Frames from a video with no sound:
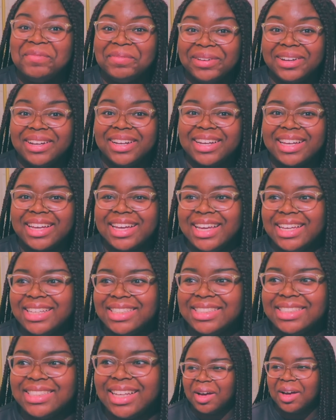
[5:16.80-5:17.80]
book
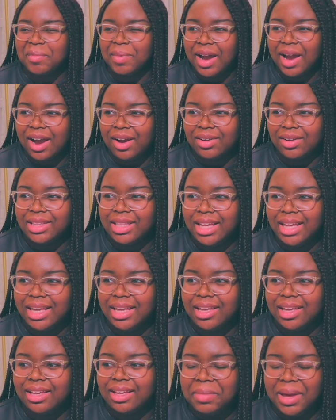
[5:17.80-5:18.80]
is
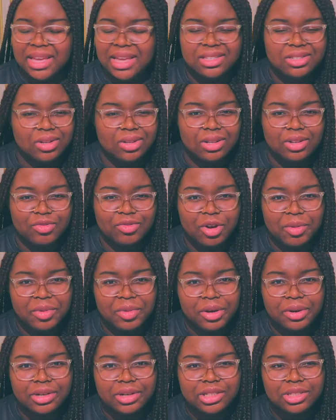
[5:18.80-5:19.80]
apparently based on
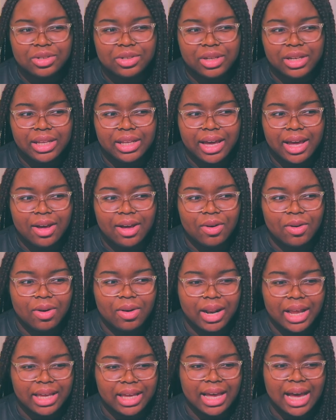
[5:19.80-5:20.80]
Romeo and Juliet or
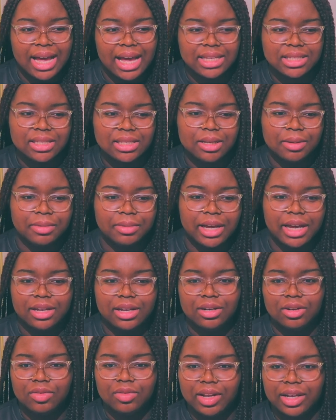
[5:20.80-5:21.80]
like has some
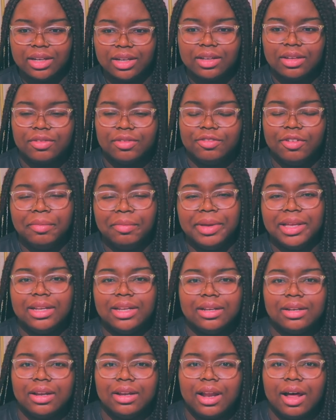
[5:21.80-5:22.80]
kind of like
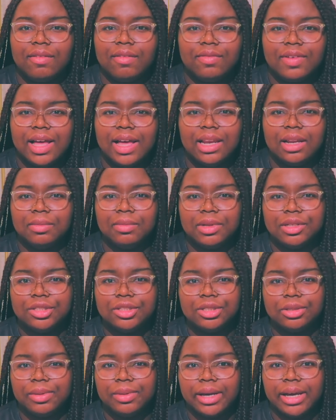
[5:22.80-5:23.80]
forbidden love element
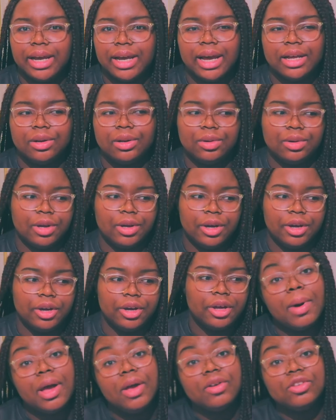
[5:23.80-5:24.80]
to it. I don't know.
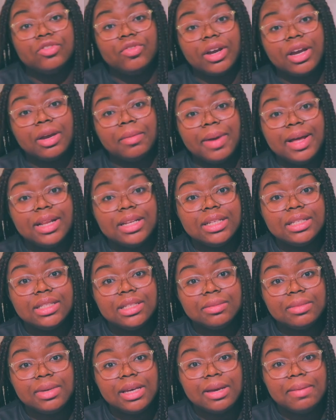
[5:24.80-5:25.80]
But it was recommended
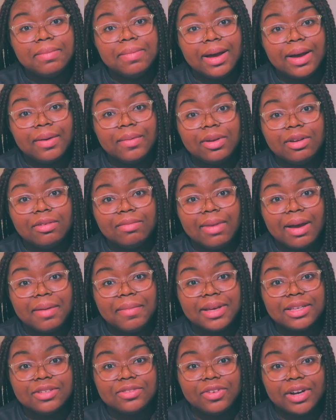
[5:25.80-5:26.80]
to me by one of my
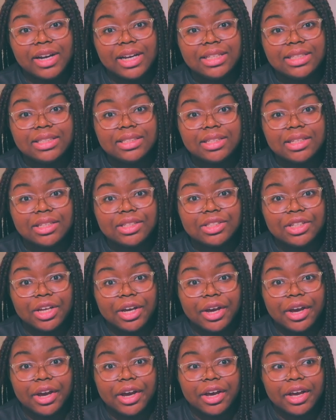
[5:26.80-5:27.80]
best friends.
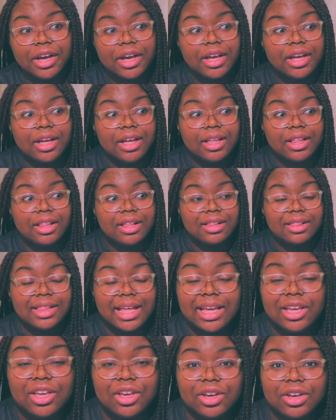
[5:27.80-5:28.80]
So
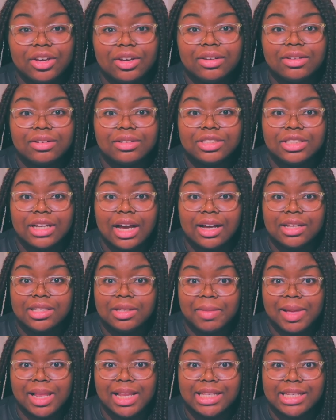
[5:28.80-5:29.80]
thank you. Shout out to
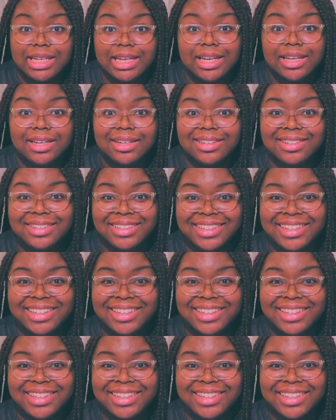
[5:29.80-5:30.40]
Melody.